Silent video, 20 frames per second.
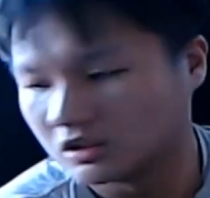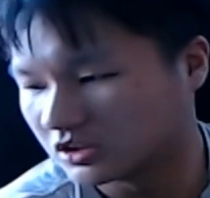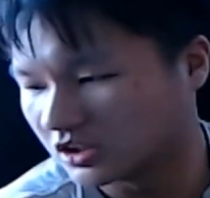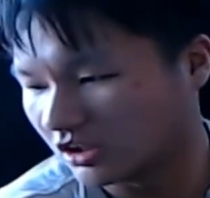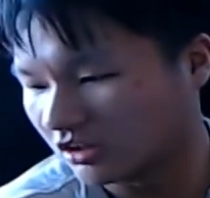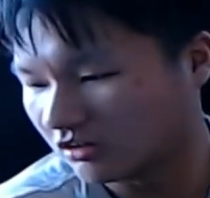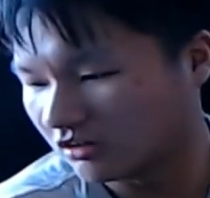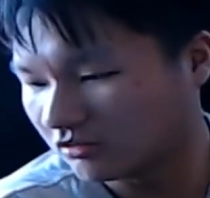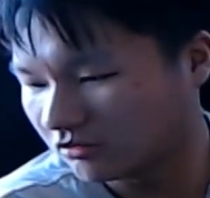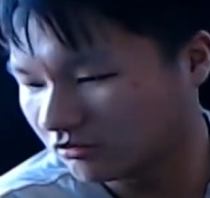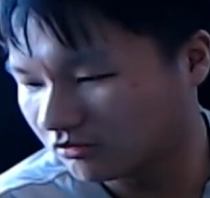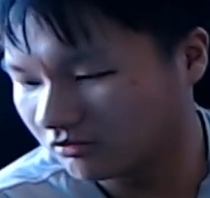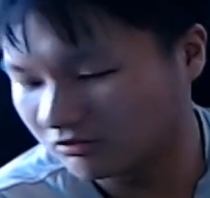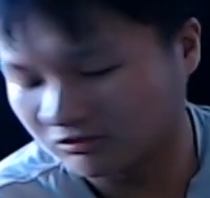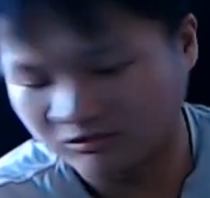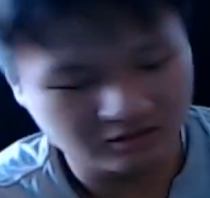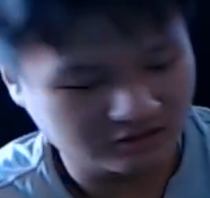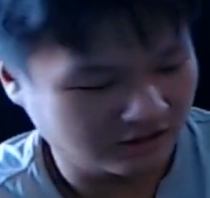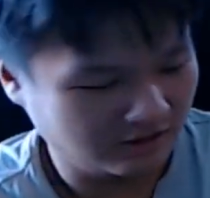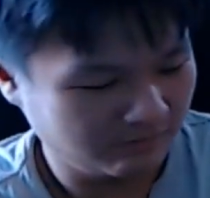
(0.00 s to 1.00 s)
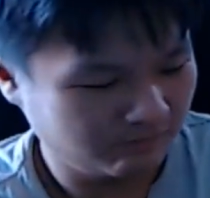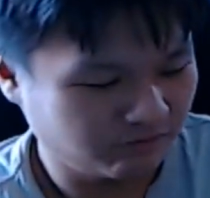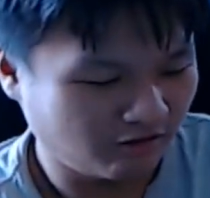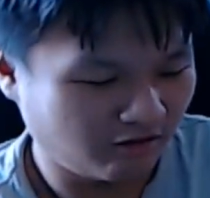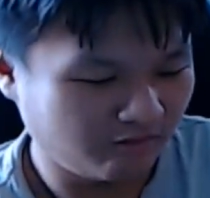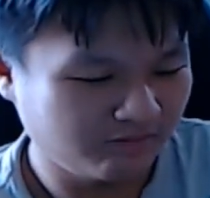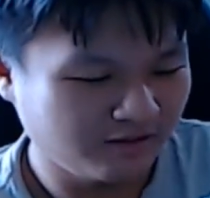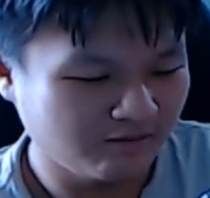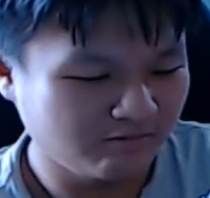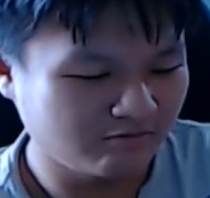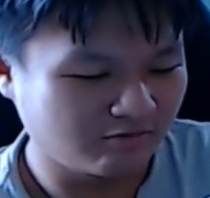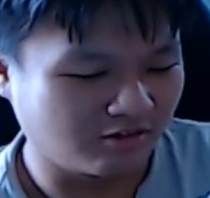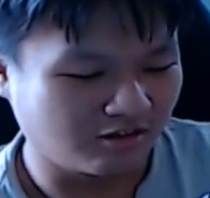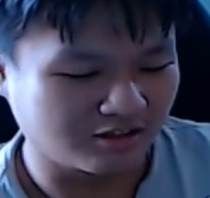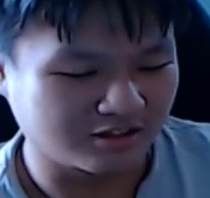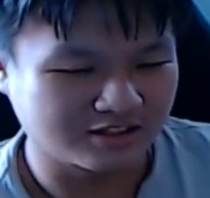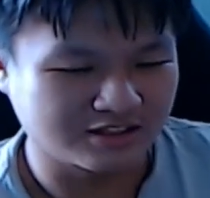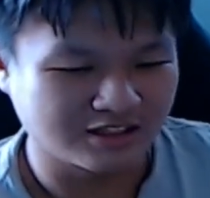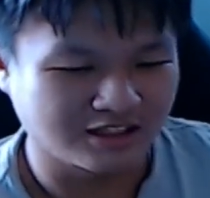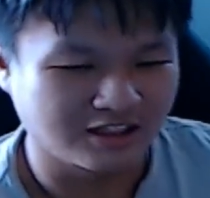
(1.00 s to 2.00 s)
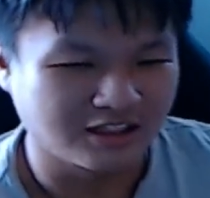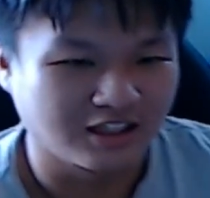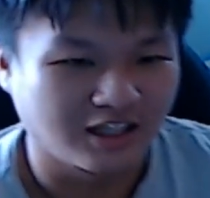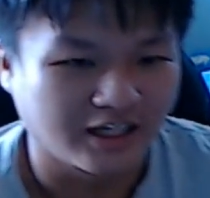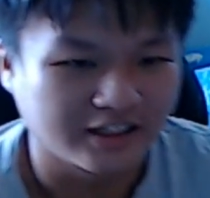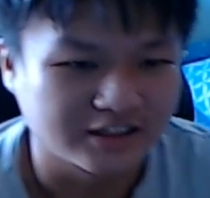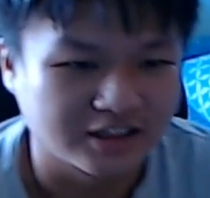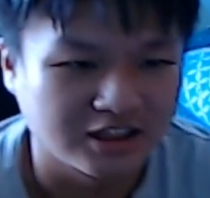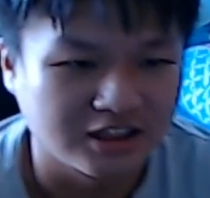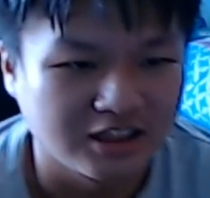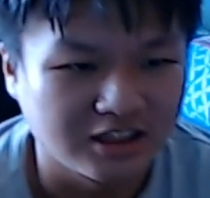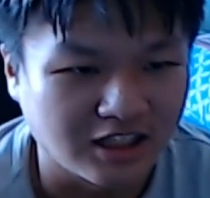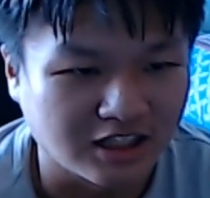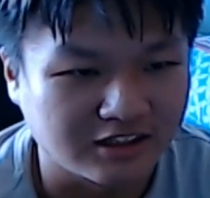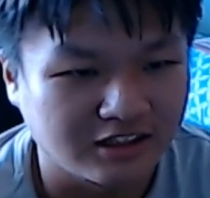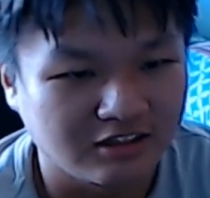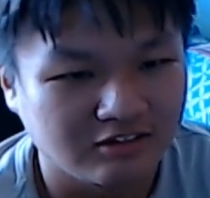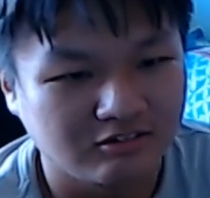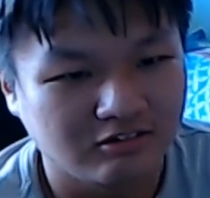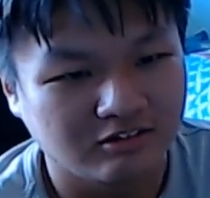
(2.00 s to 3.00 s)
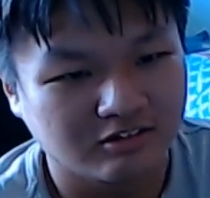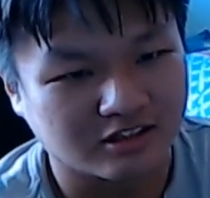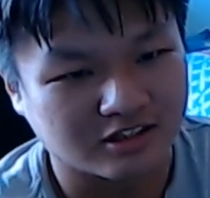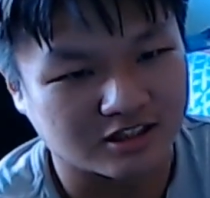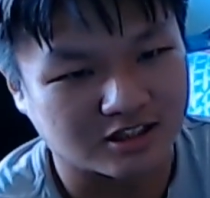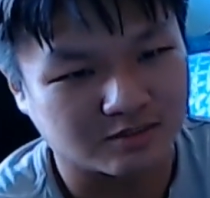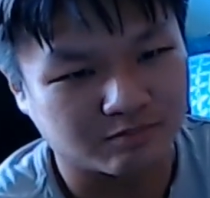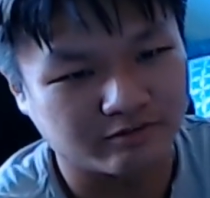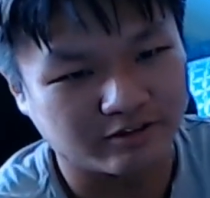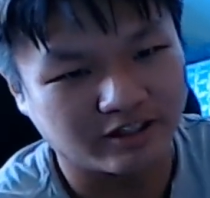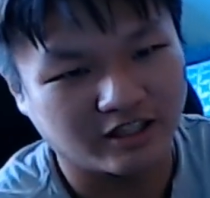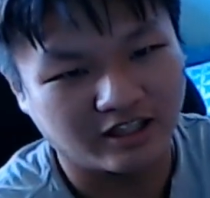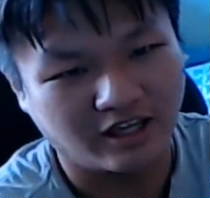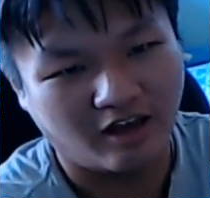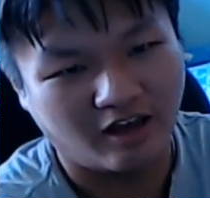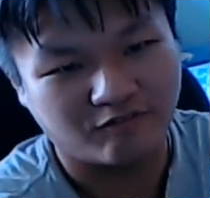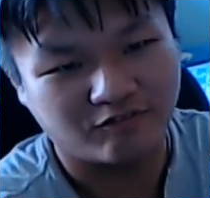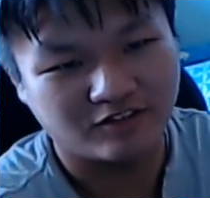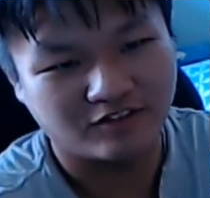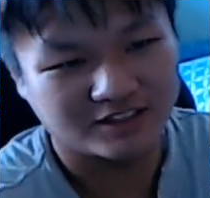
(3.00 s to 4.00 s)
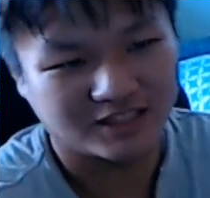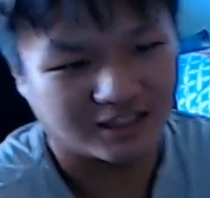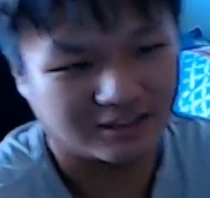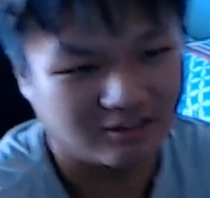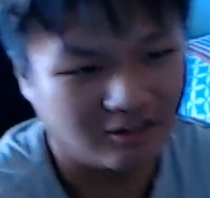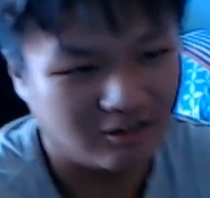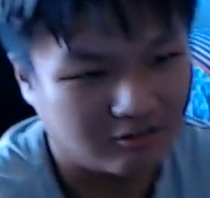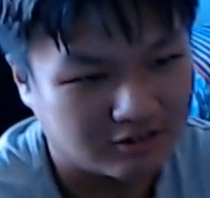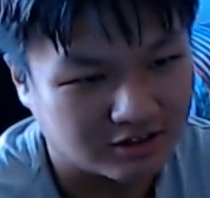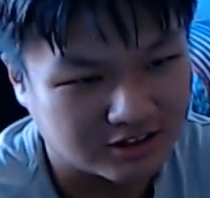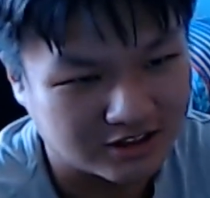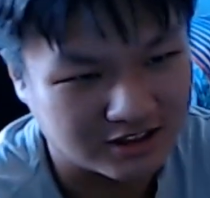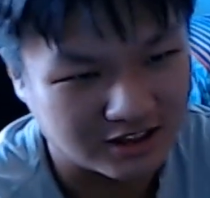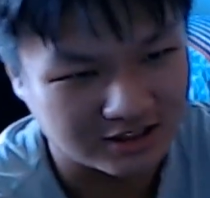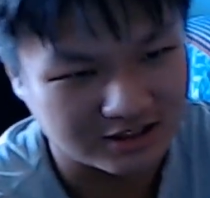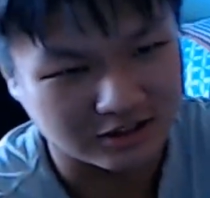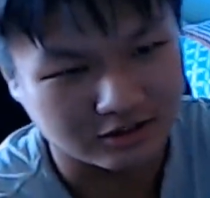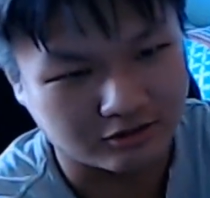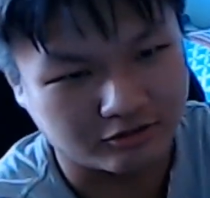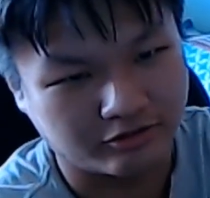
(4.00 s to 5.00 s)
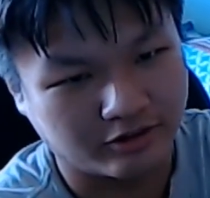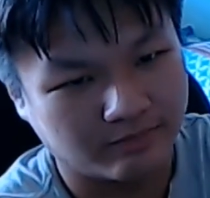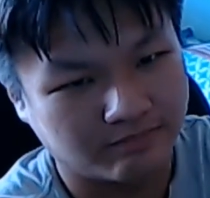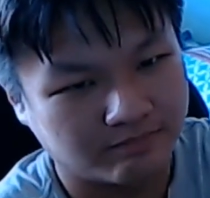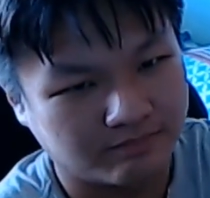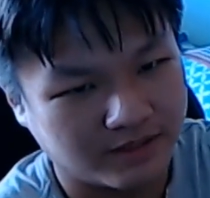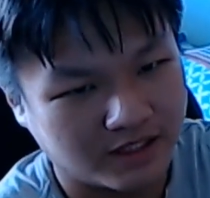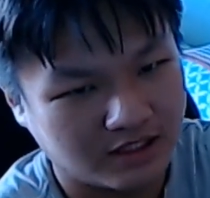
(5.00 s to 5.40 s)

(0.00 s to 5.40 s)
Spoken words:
So the problem was actually nothing to do with the spring. At first, I thought it was just the grip